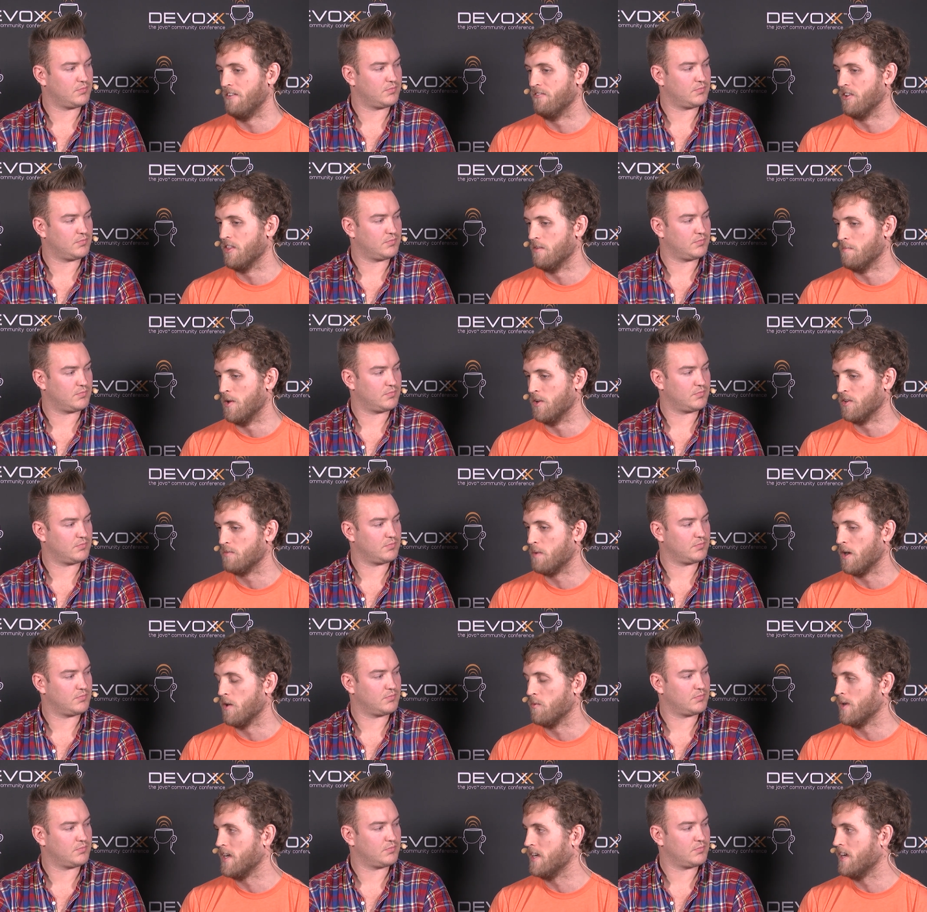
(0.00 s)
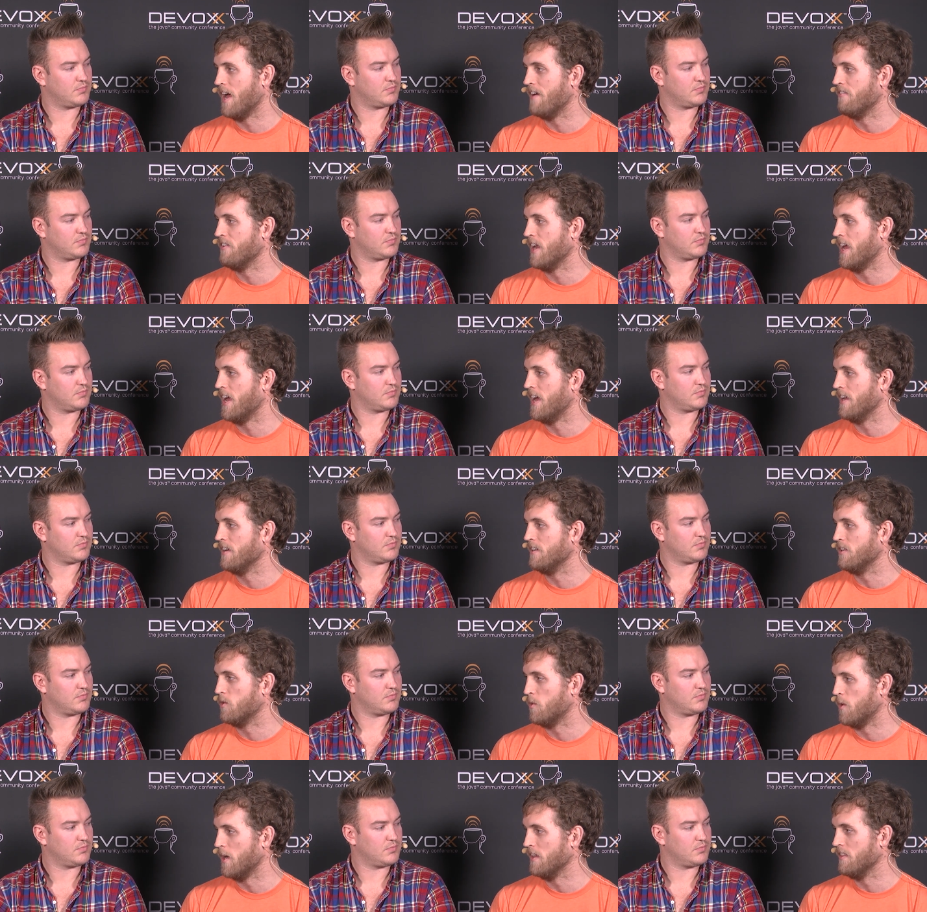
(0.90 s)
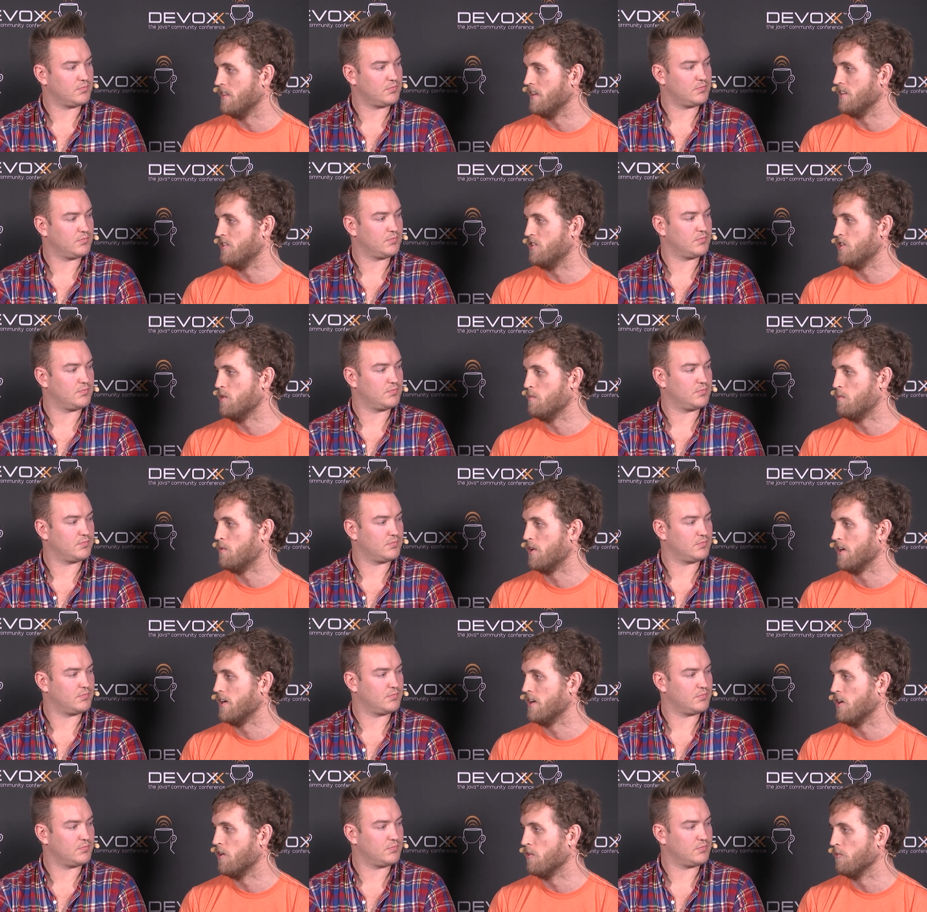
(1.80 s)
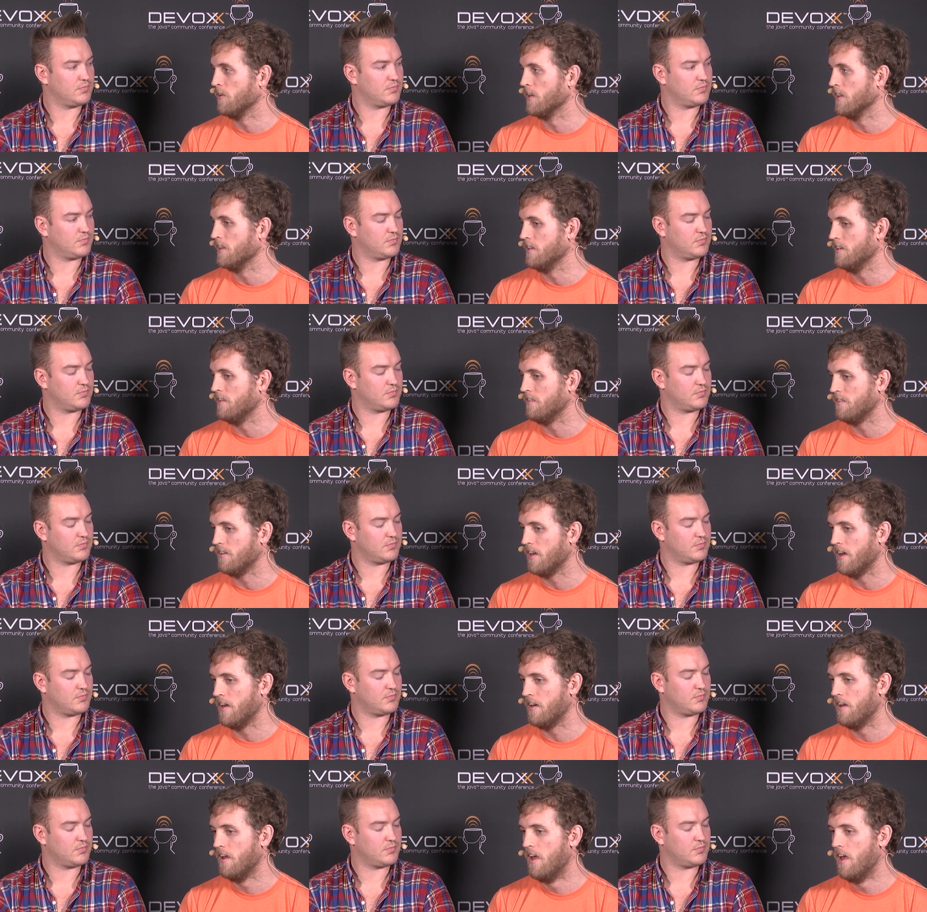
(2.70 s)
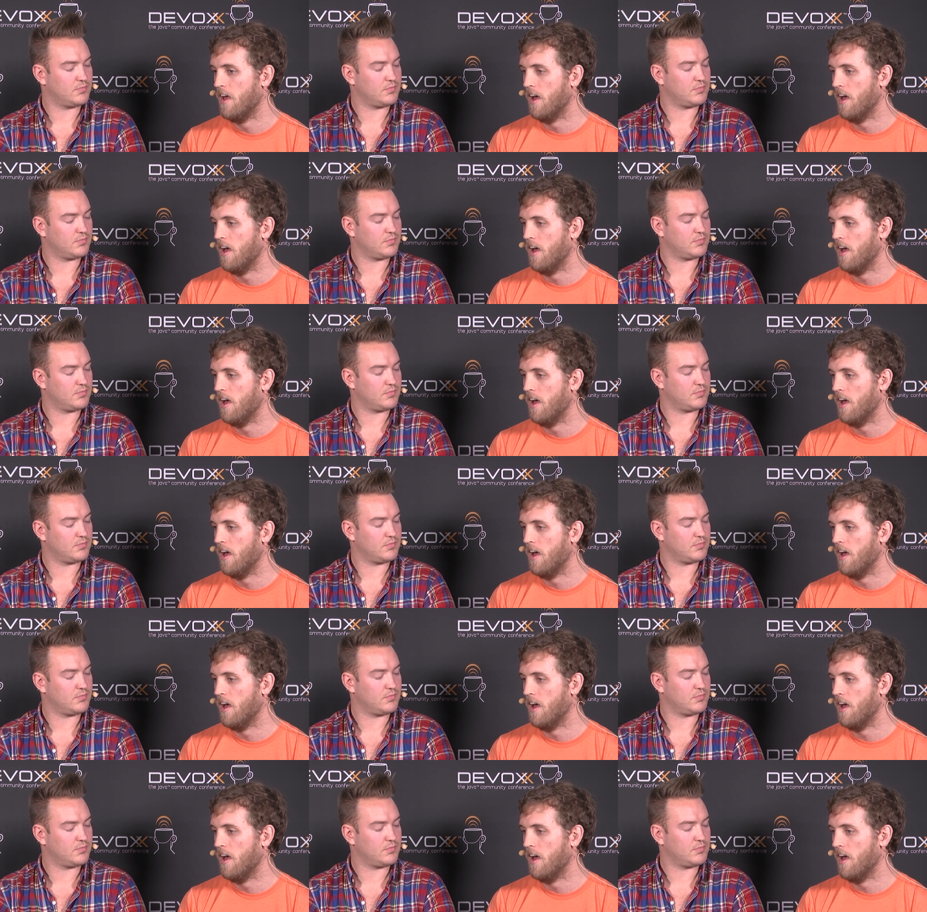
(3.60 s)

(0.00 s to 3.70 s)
Speaker 1: for the most part. We haven't had quite the 2.0 release yet.